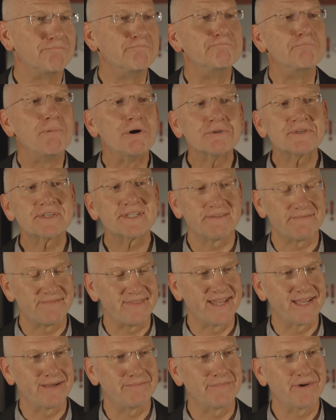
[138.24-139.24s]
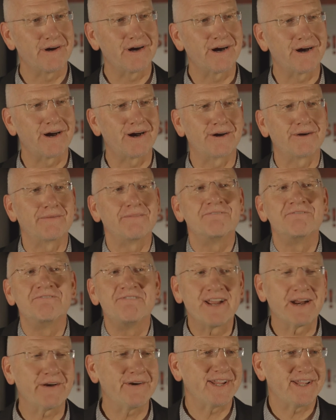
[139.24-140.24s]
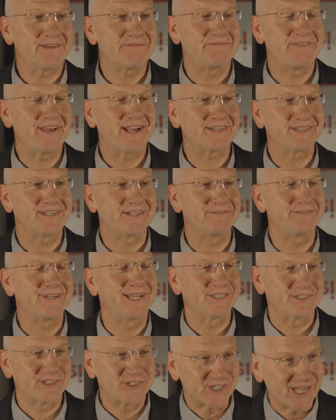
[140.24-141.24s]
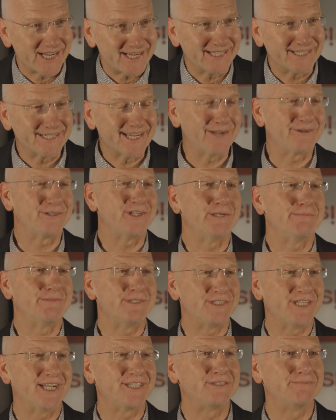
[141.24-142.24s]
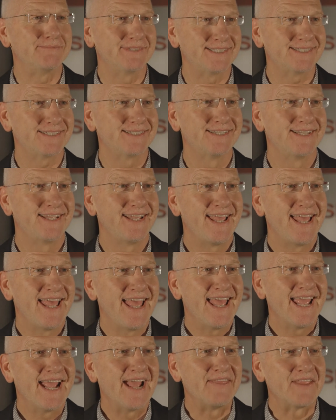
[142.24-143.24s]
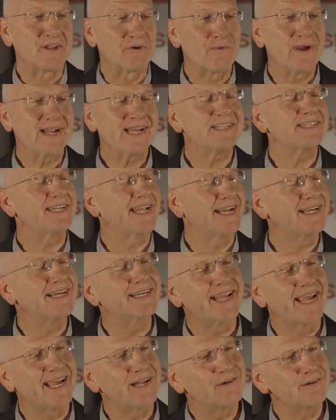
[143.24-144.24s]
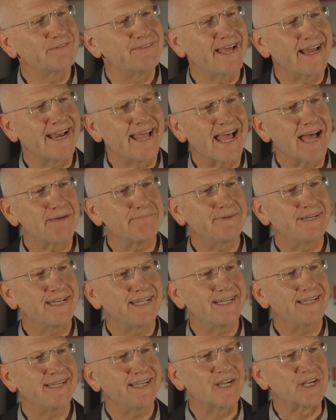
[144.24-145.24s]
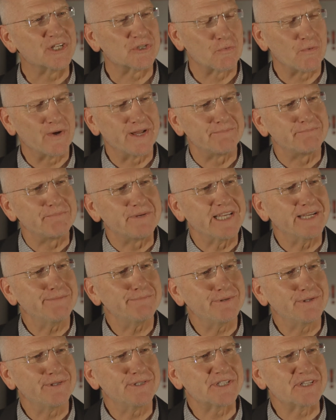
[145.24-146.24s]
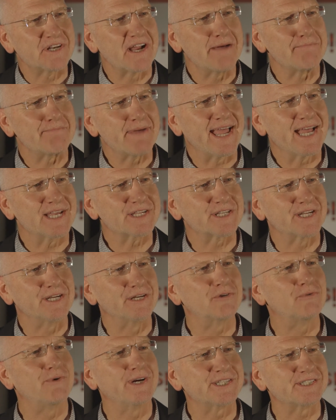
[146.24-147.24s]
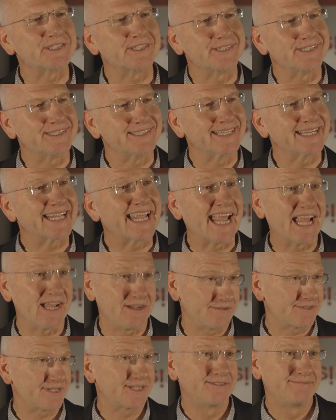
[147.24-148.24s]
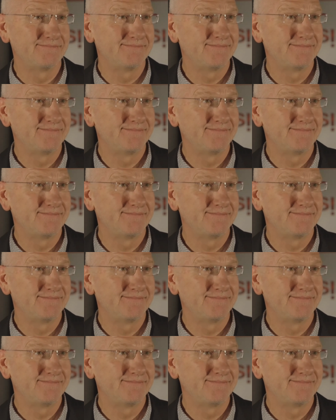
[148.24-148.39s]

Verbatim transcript: most of them are very effective at shutting down human judgment. And the greatest indicator of that happening is when people stop asking questions that count.